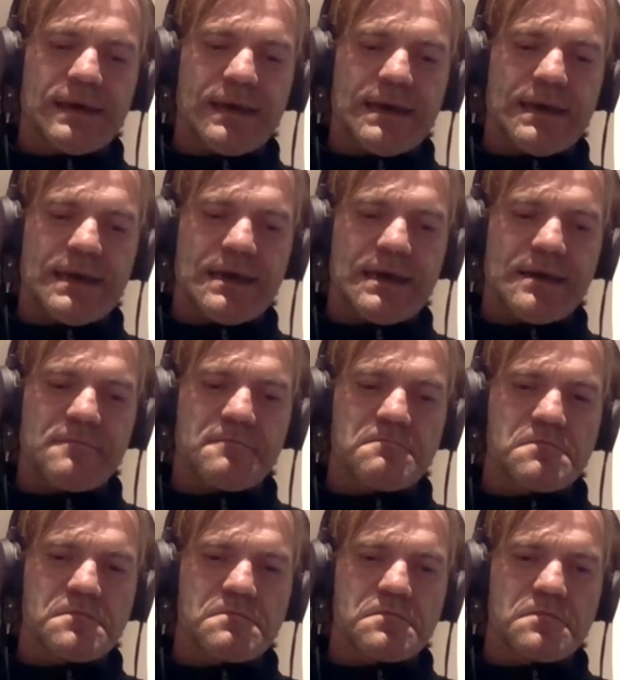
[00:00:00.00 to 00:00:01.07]
um,
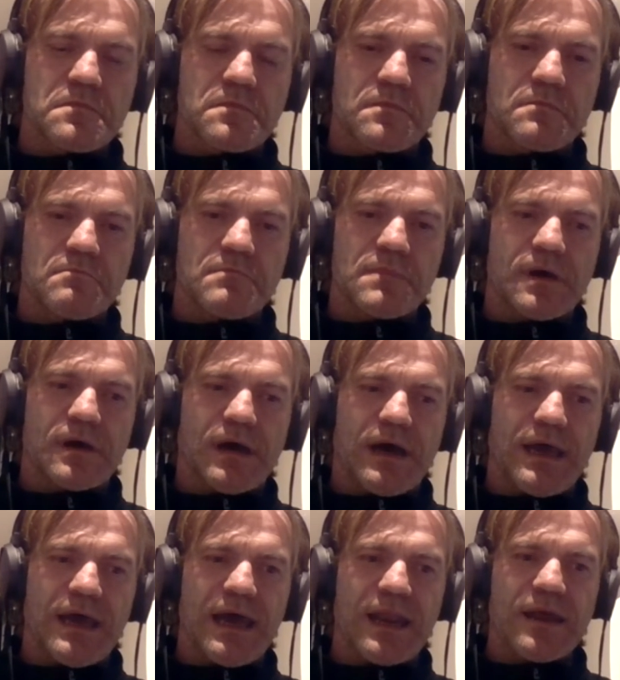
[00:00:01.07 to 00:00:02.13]

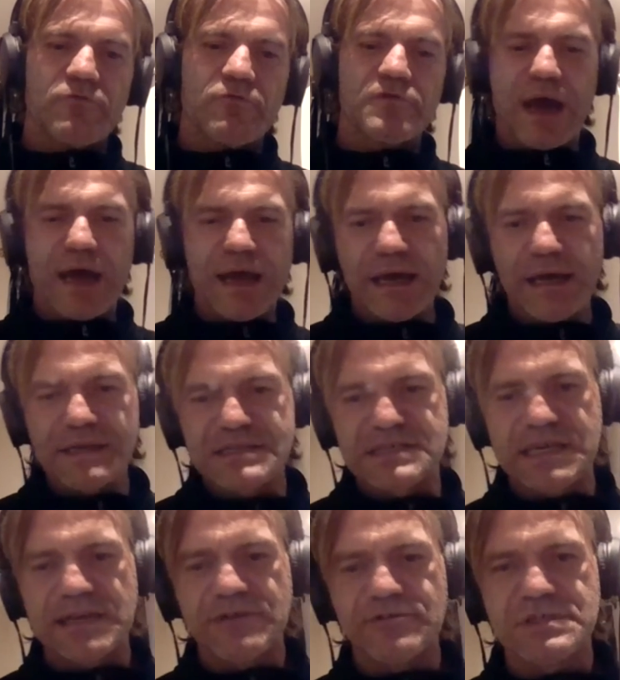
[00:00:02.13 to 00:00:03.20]
I had a I had a
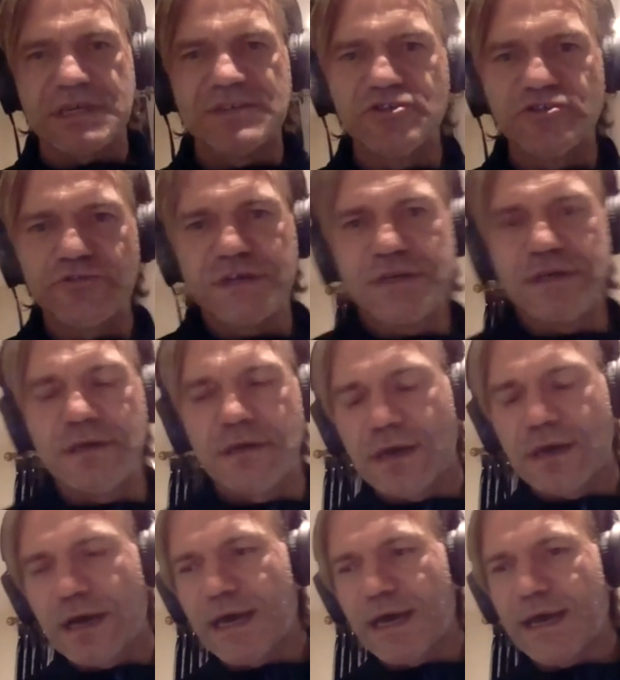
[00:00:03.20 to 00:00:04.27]
serious injury
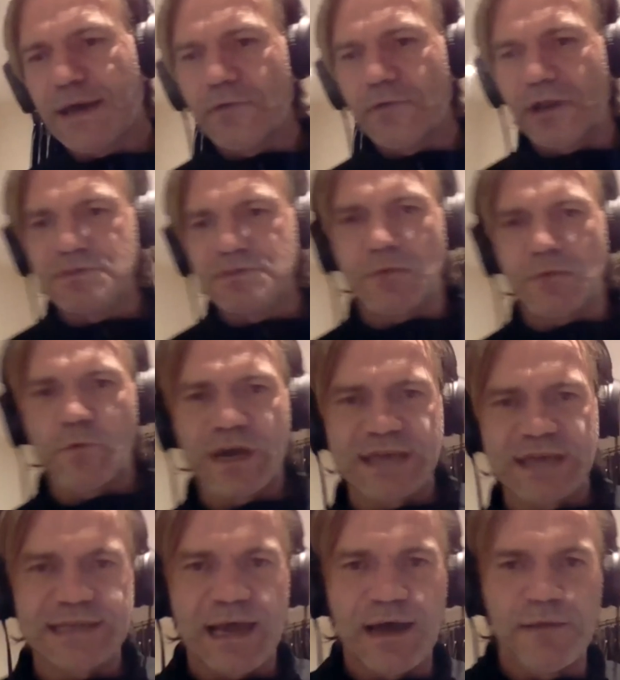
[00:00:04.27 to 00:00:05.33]
uh, when I was at
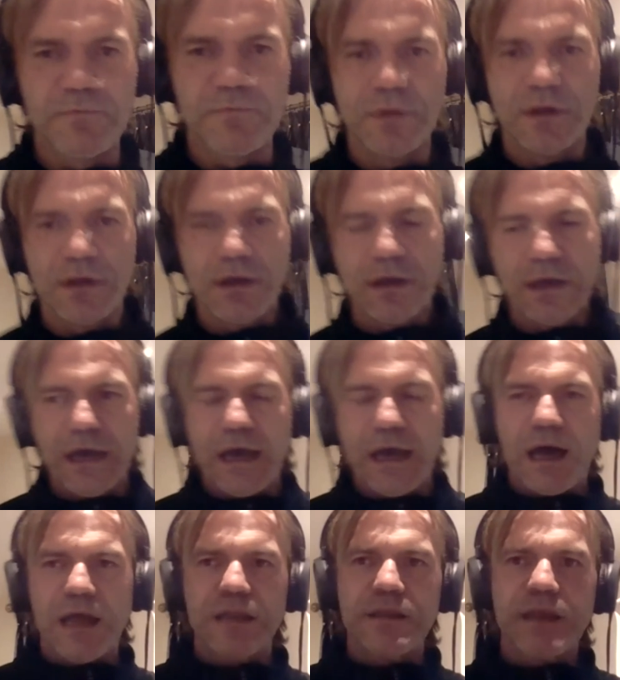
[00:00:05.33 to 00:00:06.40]
West Ham,
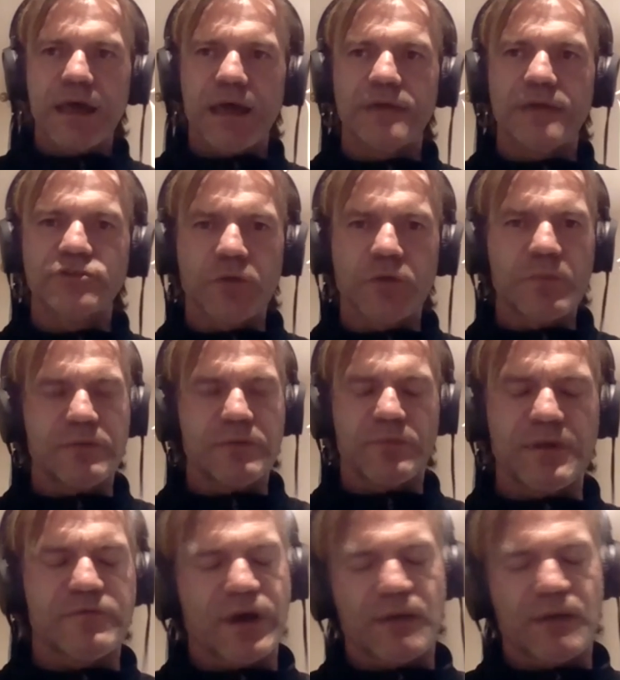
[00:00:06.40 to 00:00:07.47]
and uh, it took me.
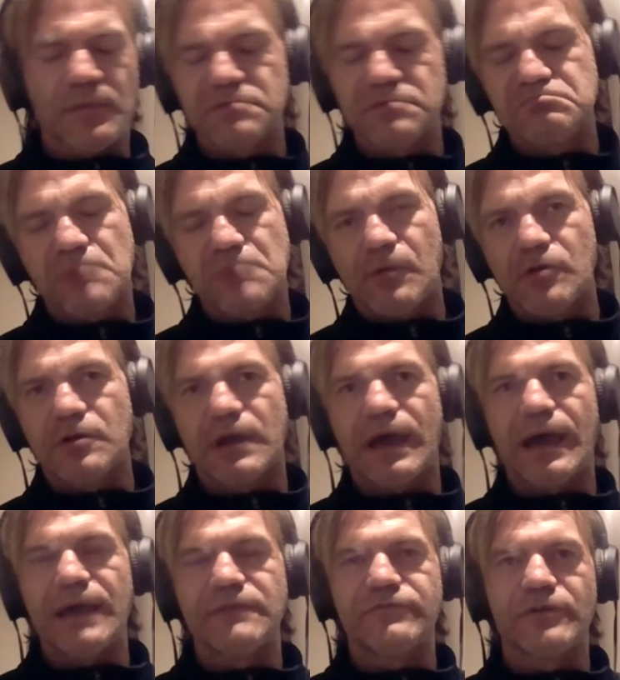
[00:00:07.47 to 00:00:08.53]
fair, I'm not I'm not going to
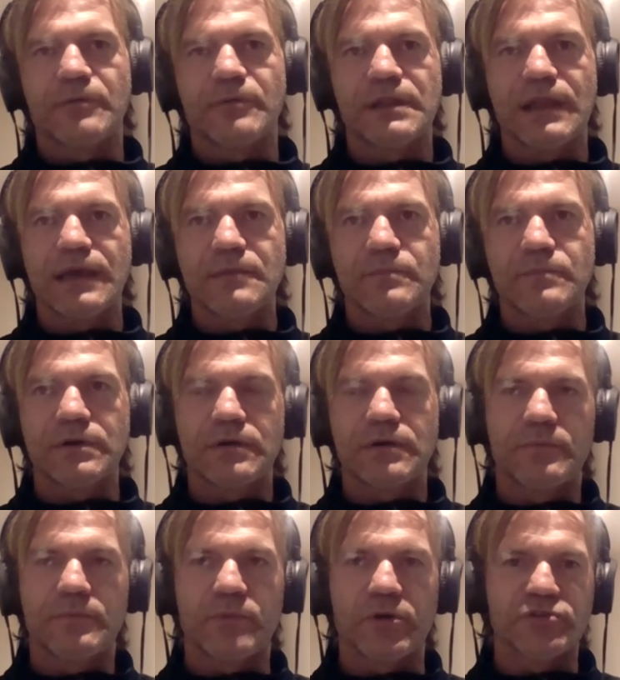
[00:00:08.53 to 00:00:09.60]
hide from it, like, but
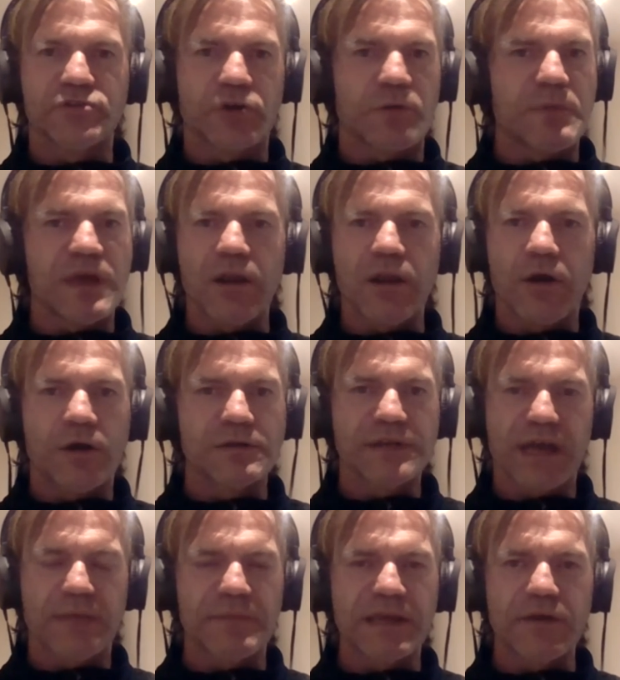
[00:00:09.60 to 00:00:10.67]
but it took me a long
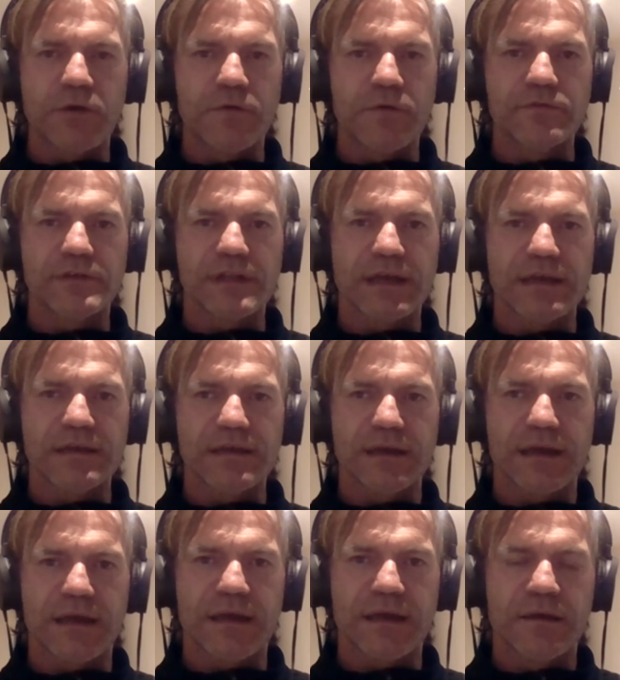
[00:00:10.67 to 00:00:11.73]
time to get over it. Like
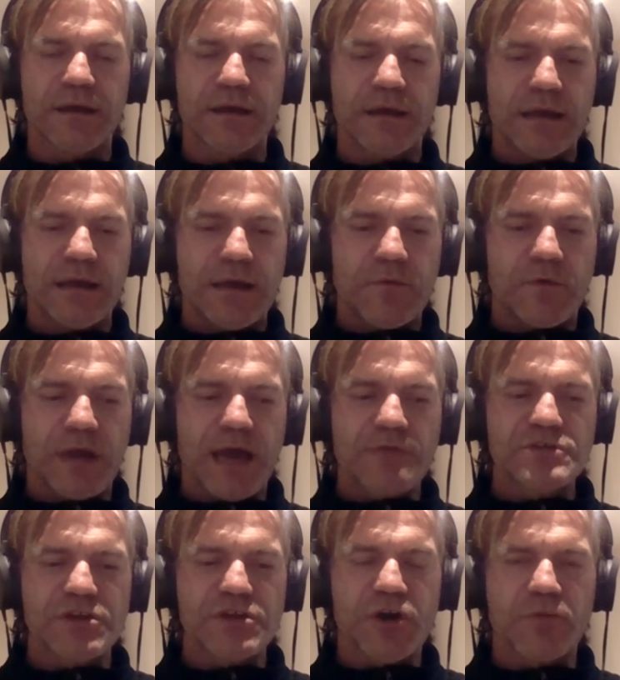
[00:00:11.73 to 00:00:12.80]
uh, when I
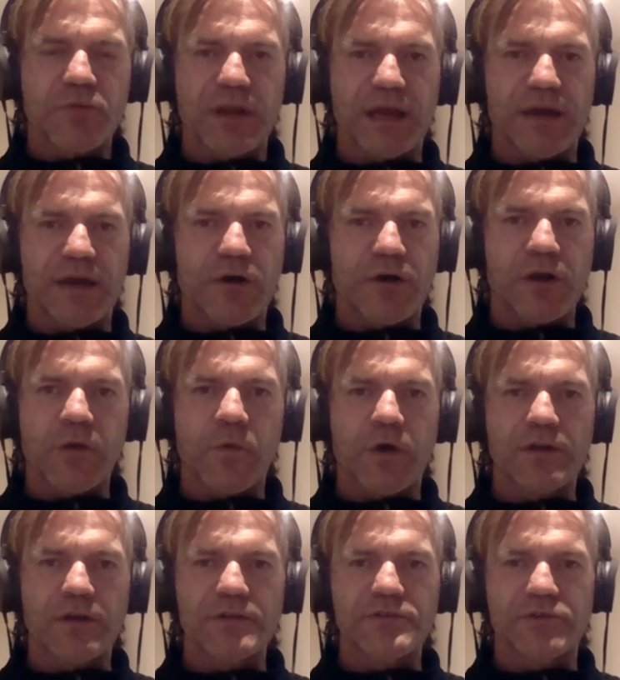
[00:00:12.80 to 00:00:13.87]
was a young player, all I
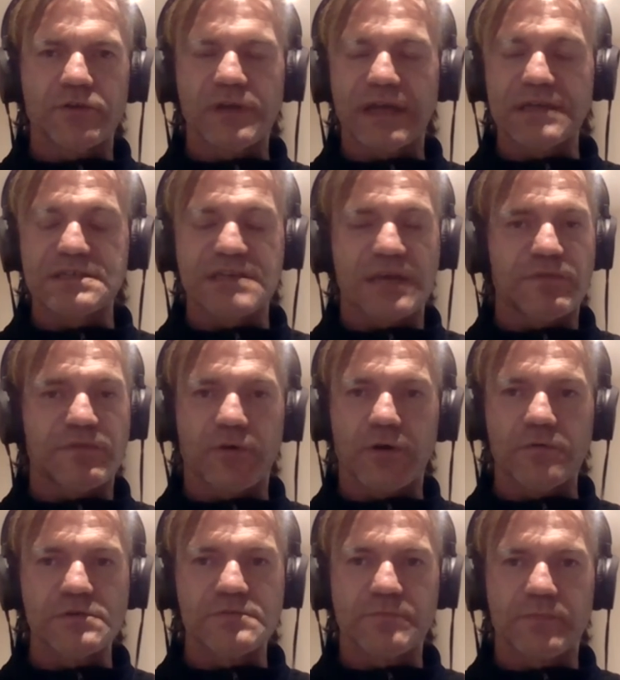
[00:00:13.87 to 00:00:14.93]
wanted to do, like I said before,
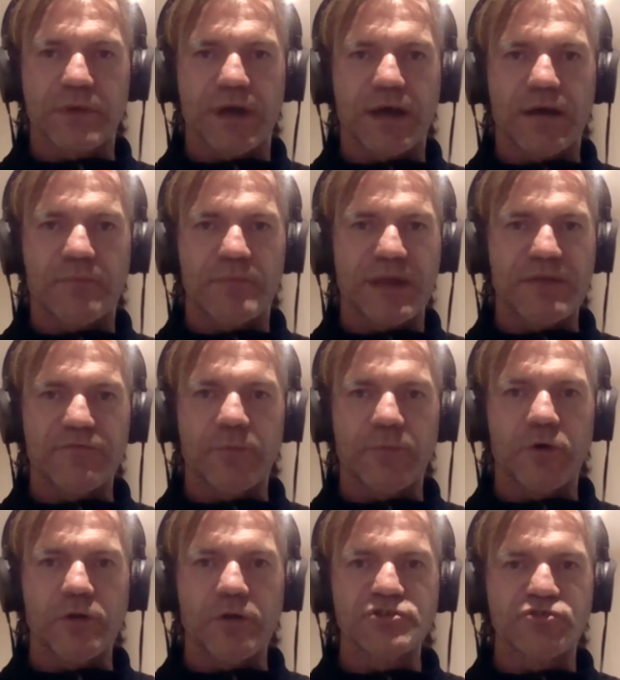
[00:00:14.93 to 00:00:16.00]
was uh, play
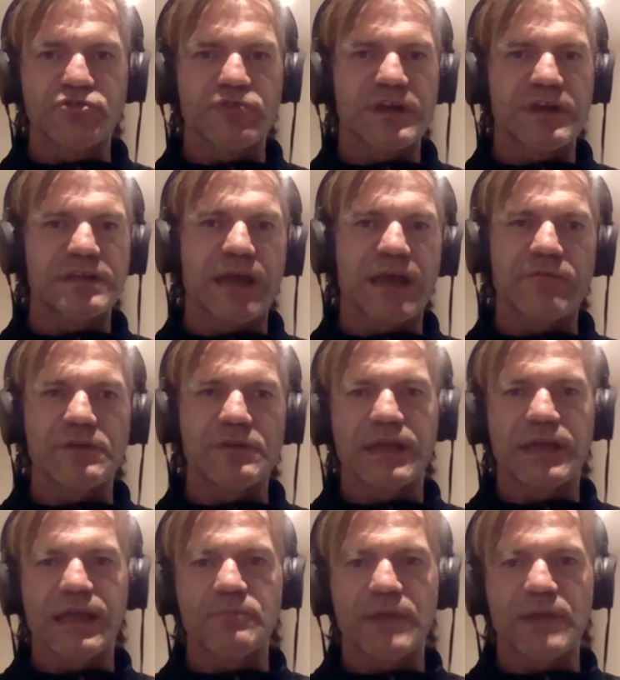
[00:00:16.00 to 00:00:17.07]
football, train every
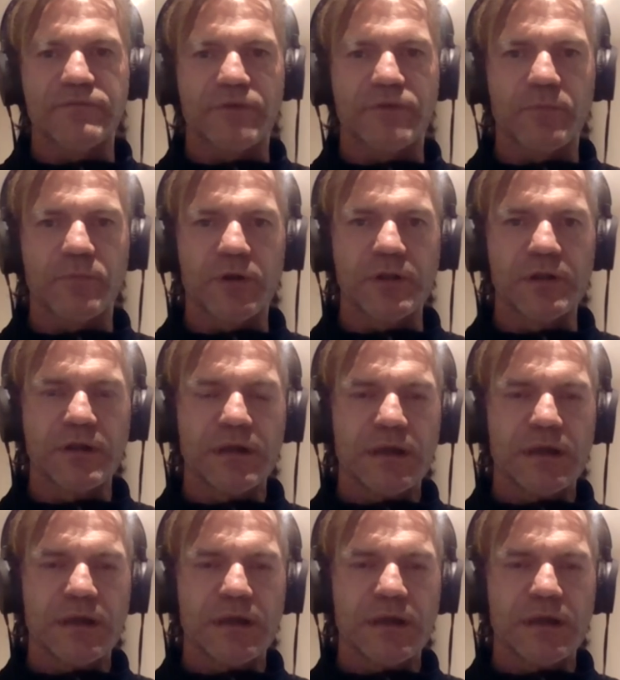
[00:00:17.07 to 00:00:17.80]
day, play football.